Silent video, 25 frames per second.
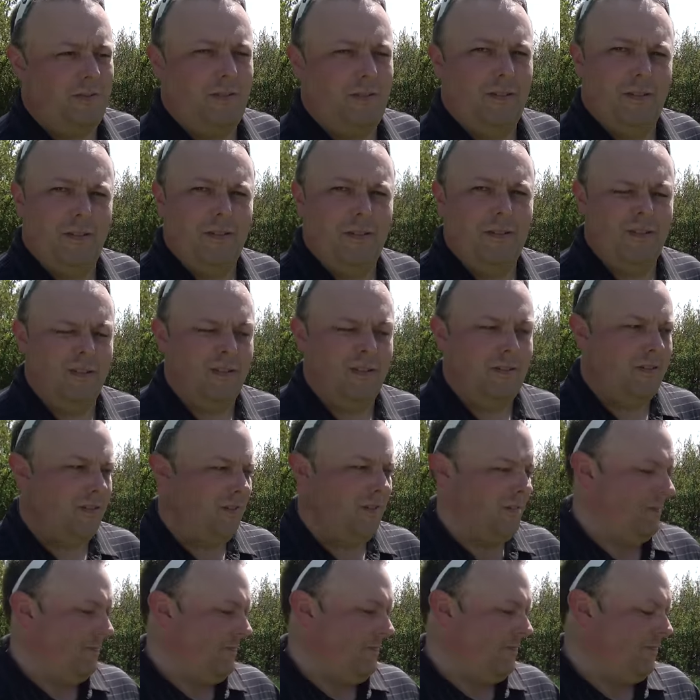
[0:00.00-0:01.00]
Okay, so we're
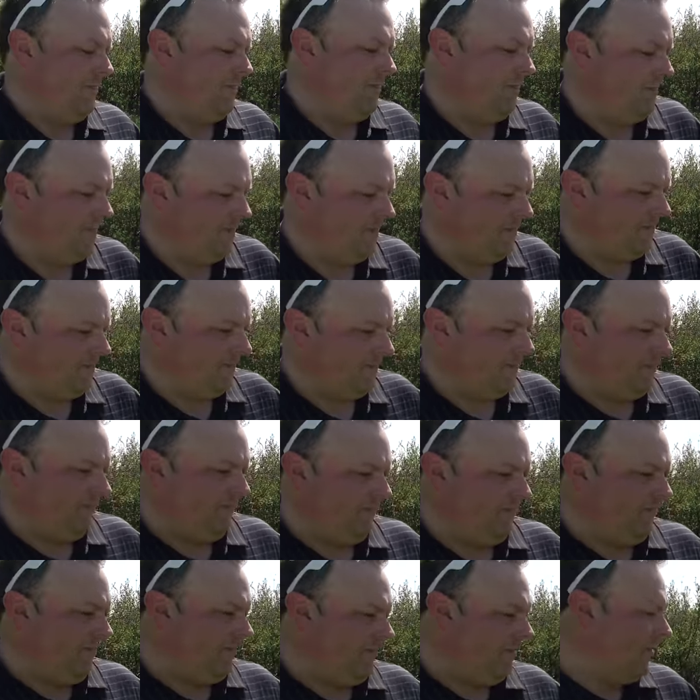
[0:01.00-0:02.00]
going to play the
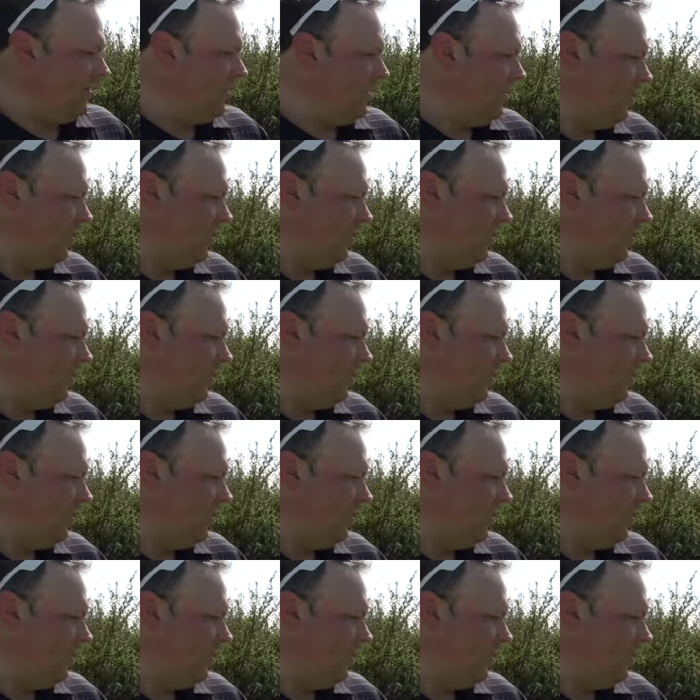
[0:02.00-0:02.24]
16th as a